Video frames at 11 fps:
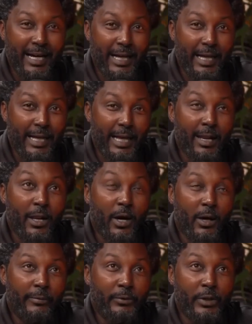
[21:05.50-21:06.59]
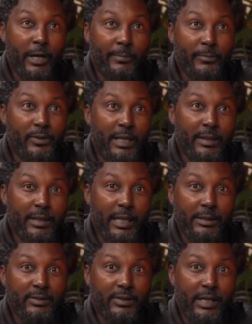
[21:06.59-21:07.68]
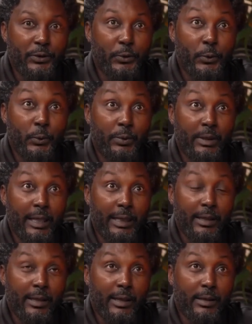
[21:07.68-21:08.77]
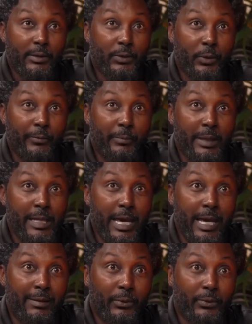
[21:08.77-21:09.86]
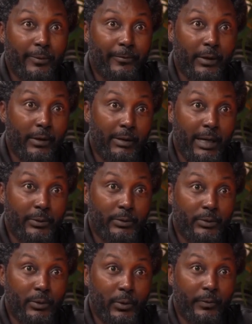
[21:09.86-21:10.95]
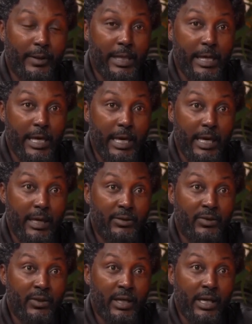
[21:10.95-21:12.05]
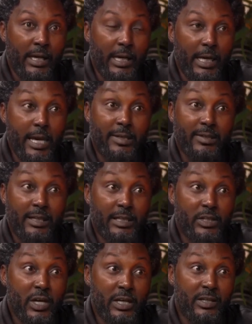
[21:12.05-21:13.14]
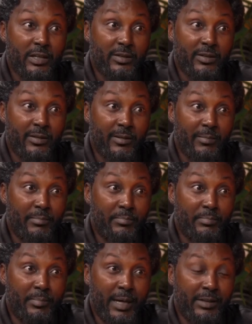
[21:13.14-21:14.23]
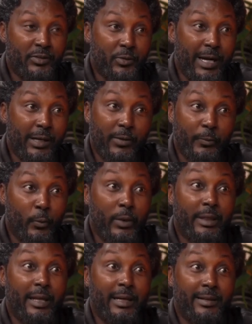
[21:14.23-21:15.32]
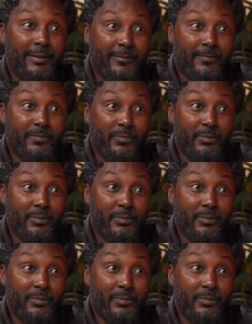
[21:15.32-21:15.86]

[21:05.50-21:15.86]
A lot of norms and things that you think you've been able to figure out over the years easily changes by the strike of one thing.